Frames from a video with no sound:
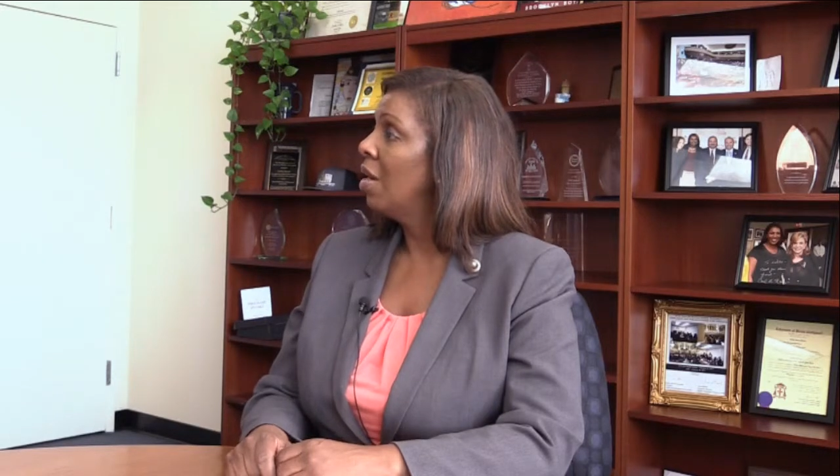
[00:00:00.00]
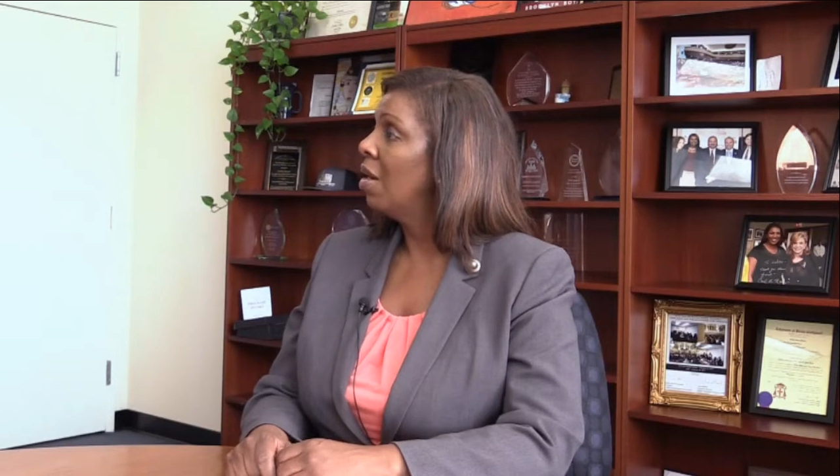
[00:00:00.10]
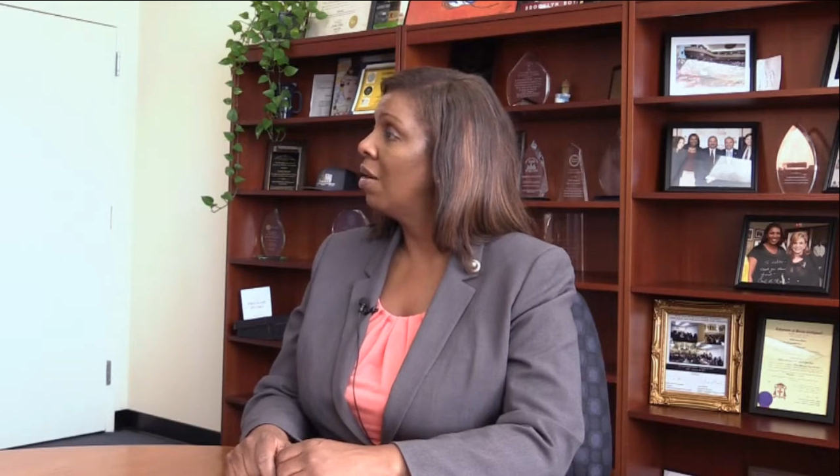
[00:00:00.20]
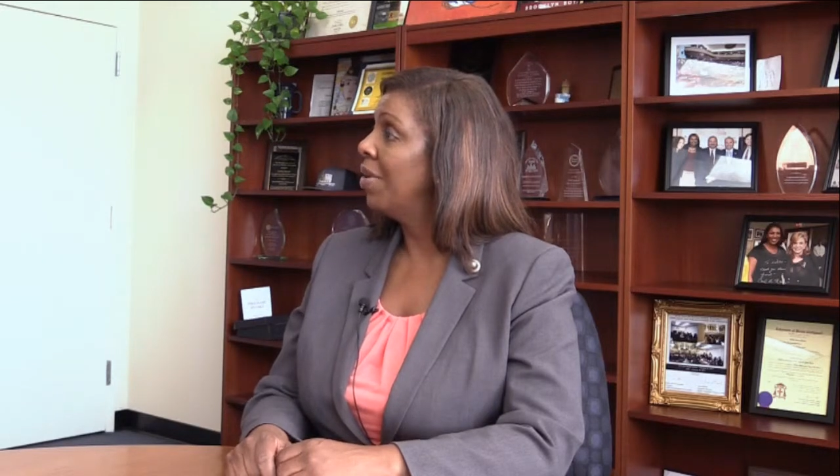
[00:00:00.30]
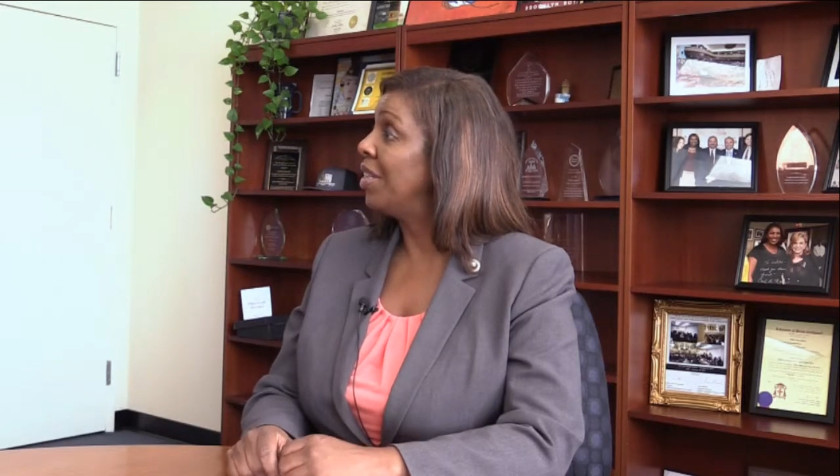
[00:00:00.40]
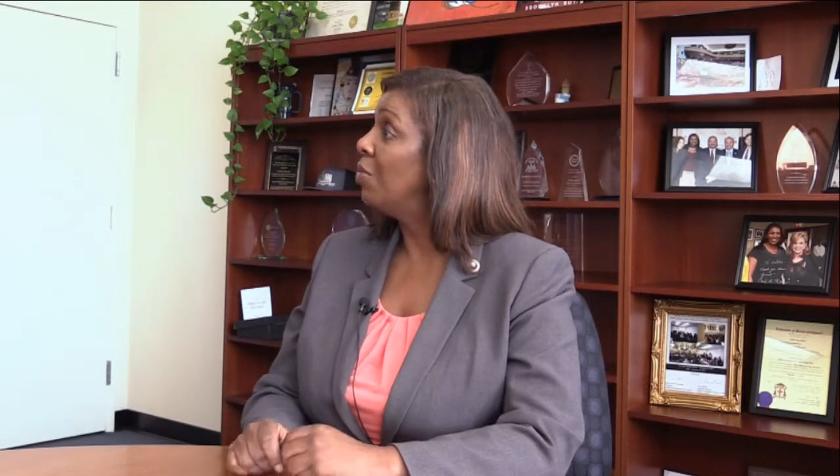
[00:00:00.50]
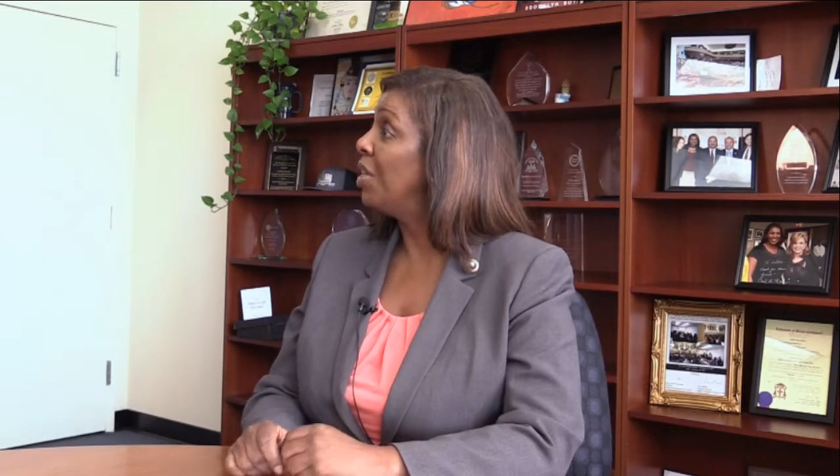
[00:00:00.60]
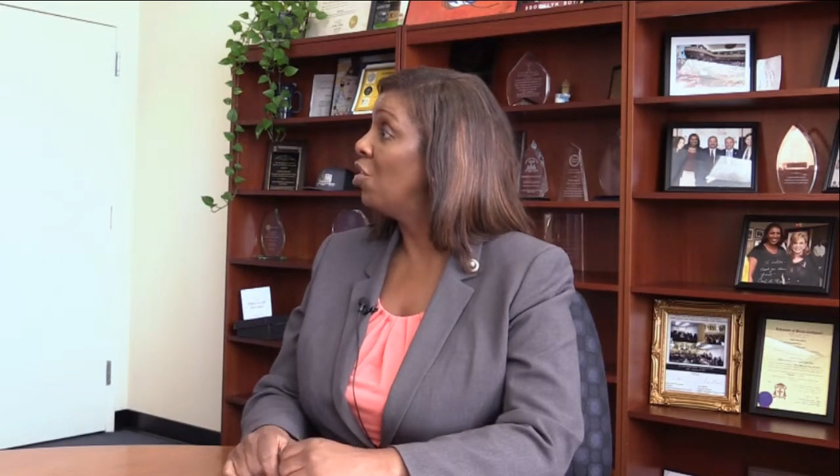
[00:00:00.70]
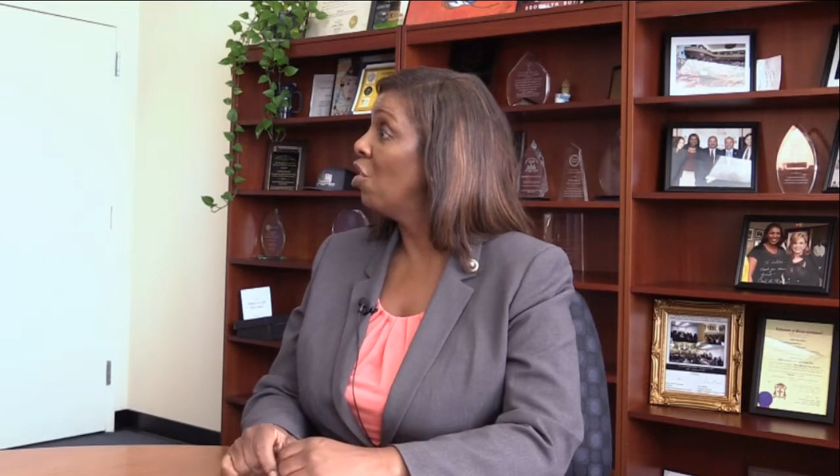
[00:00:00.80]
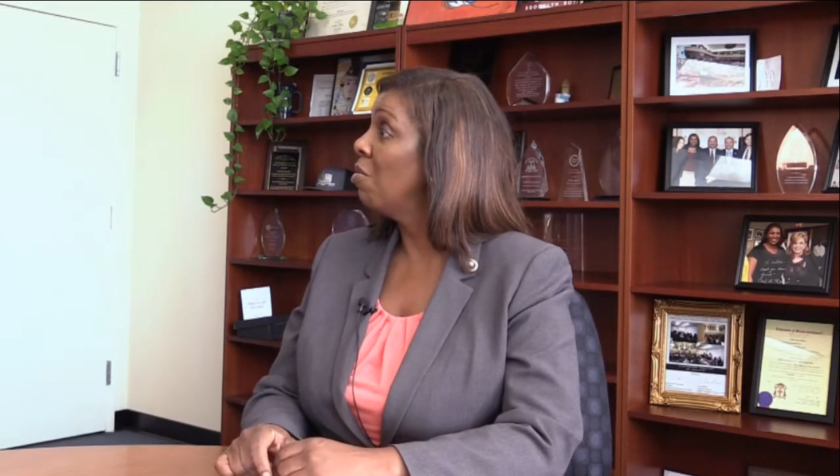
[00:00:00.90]
are going to
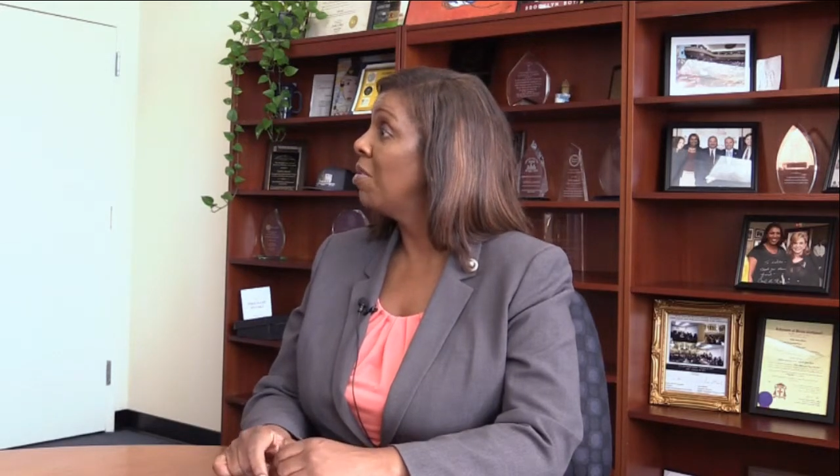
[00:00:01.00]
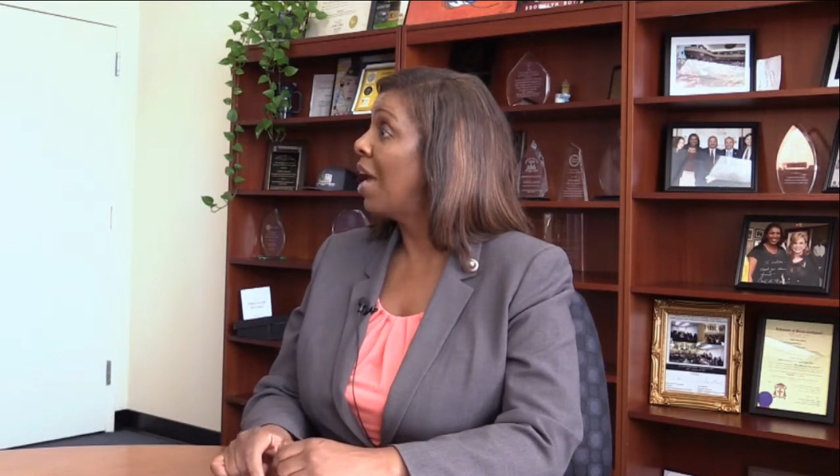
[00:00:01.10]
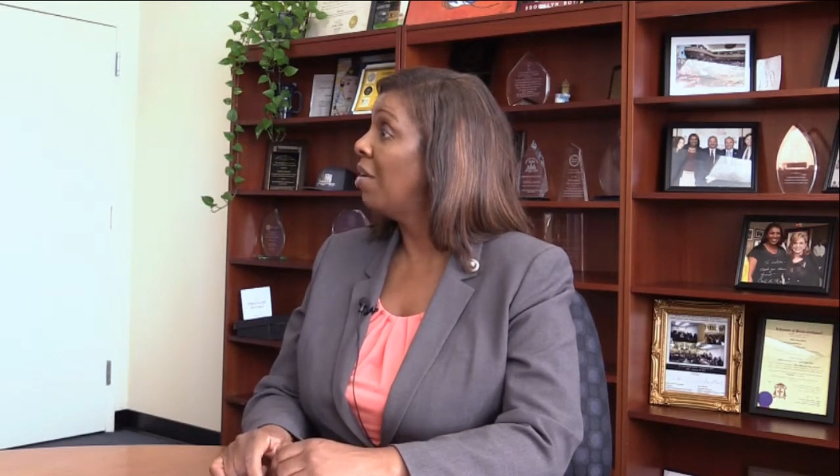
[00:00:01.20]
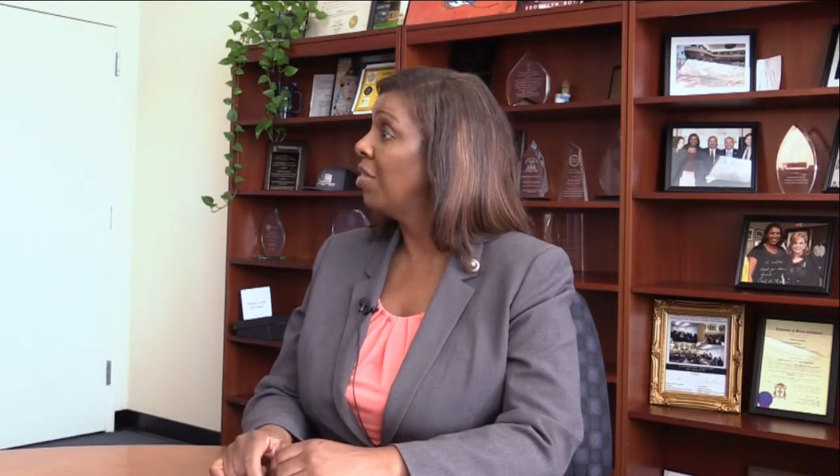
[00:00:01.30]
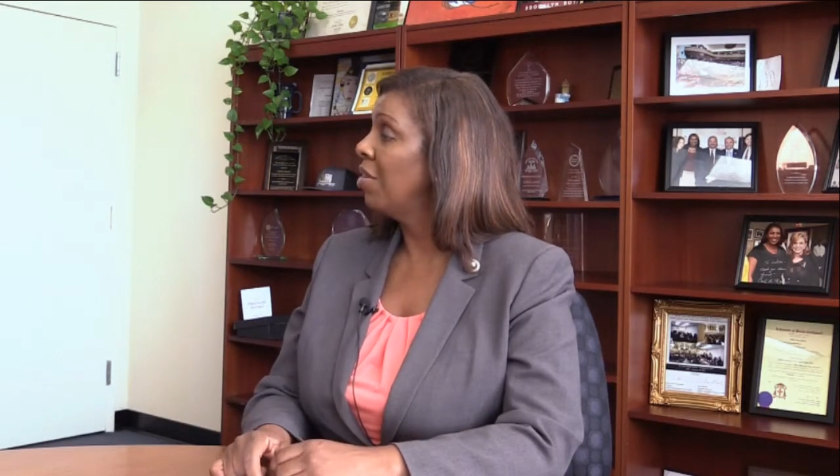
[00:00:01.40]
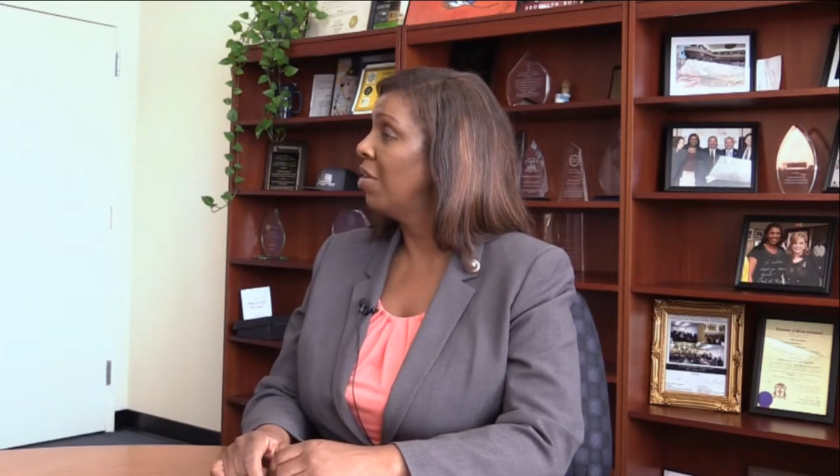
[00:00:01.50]
be termed out,